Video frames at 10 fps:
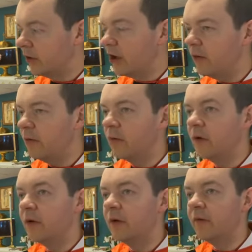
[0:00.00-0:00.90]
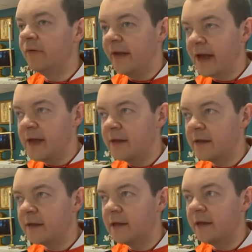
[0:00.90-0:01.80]
Do you
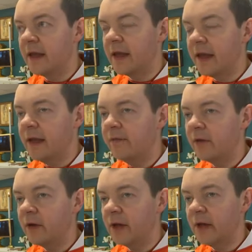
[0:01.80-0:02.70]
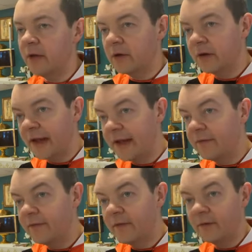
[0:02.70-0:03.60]
face the evil in your
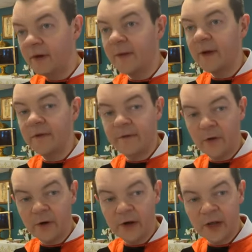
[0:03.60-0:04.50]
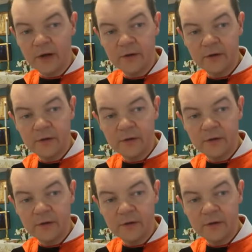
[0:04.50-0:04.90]
life with authority?